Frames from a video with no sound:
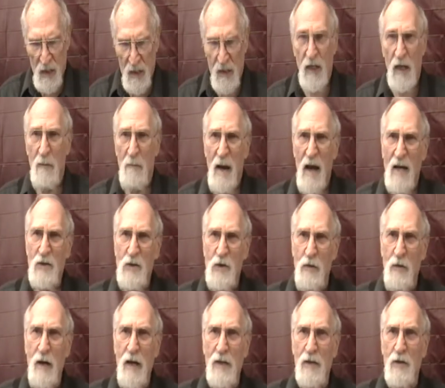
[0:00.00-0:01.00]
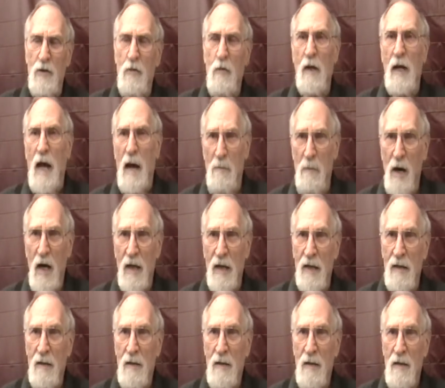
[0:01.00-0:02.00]
Now, my shredder, when I bought
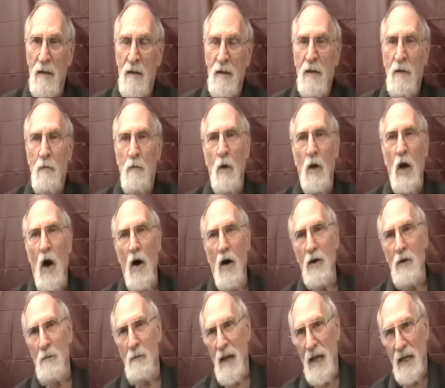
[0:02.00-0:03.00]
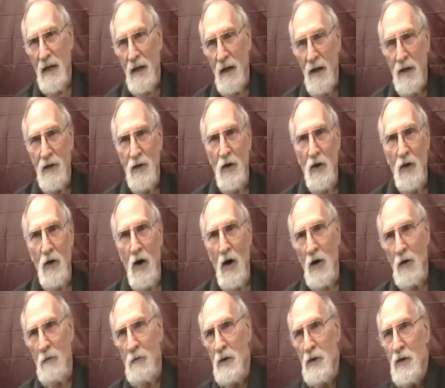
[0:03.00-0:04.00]
it, would automatically turn
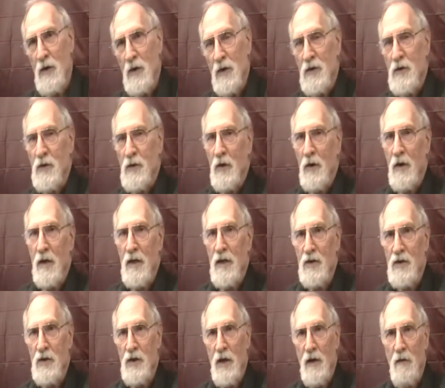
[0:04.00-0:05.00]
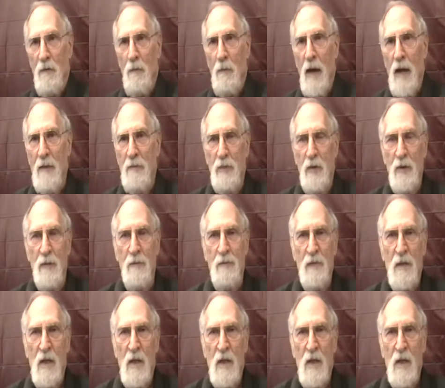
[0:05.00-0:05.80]
on when you inserted a sheet of paper.